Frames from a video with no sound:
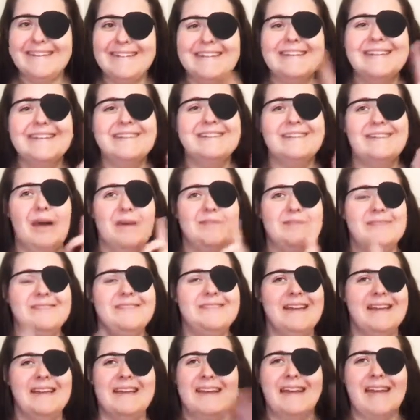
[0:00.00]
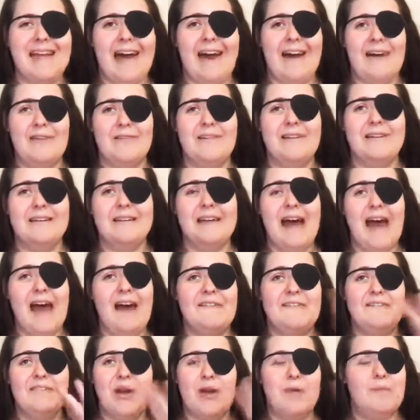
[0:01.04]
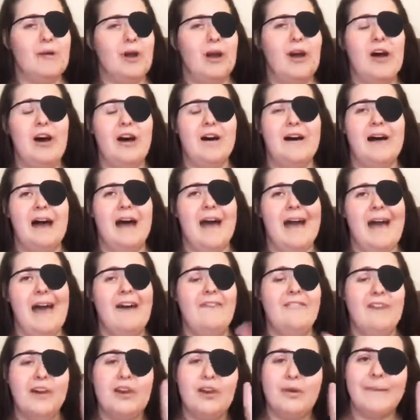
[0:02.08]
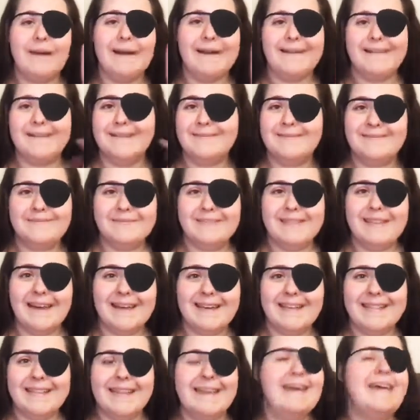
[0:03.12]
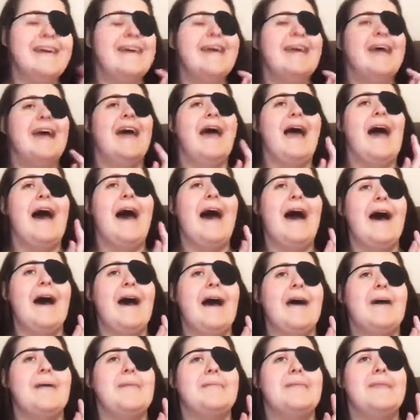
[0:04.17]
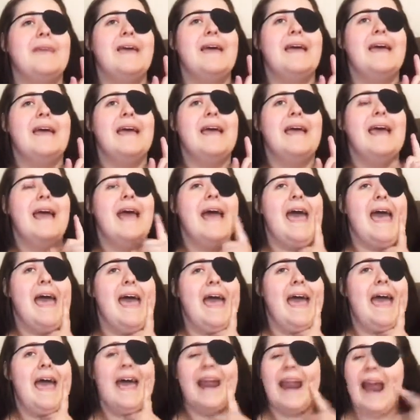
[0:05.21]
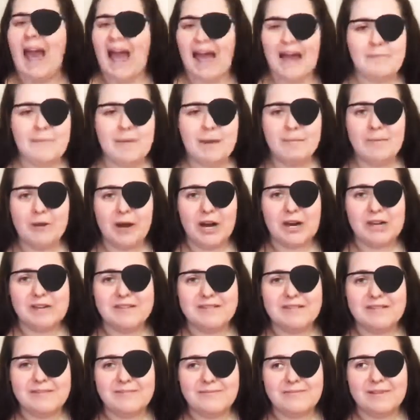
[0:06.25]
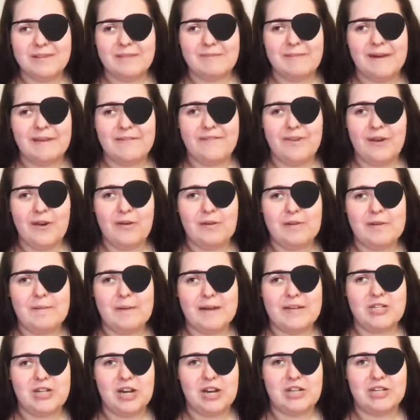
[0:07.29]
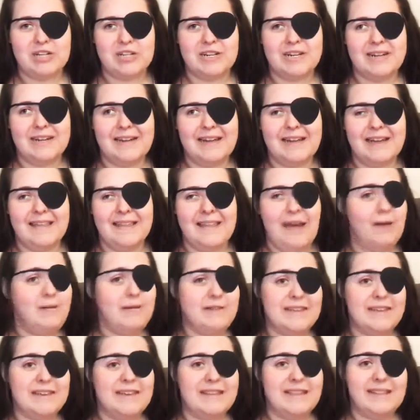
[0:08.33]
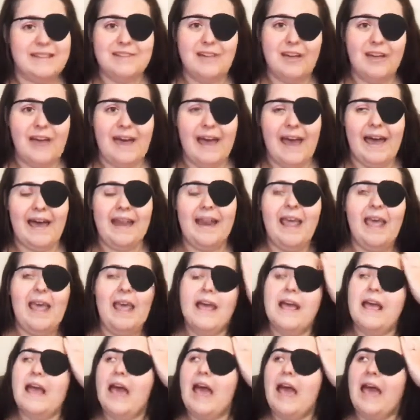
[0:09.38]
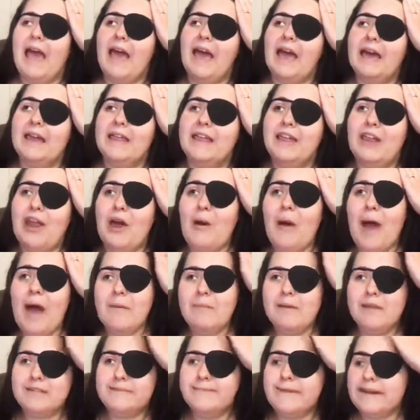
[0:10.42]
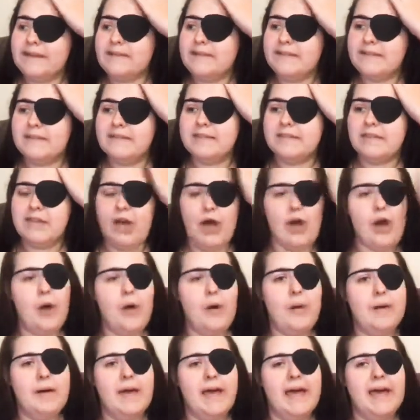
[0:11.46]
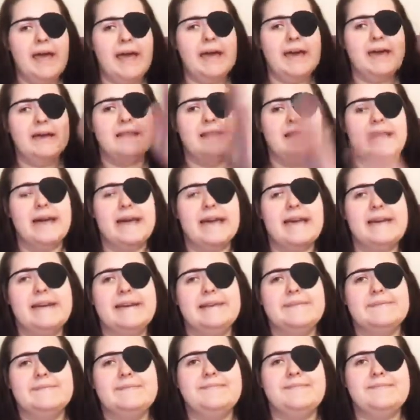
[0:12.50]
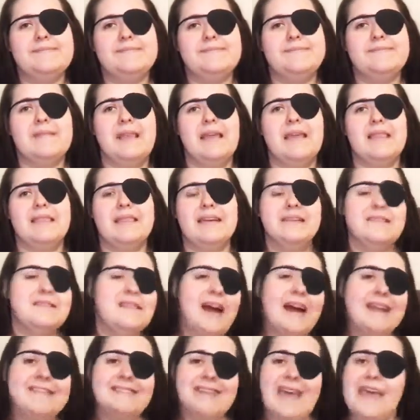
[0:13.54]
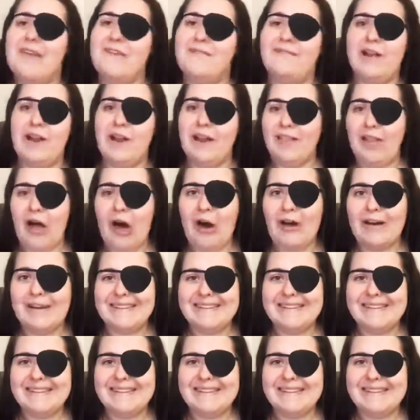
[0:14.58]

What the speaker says: So I'm just in a gown. I have no bra. I have underwear, luckily. And I had my purse with my phone and my charger, and that was it. That's all I had. And, you know, I'm expecting to go and, like, this not take very long.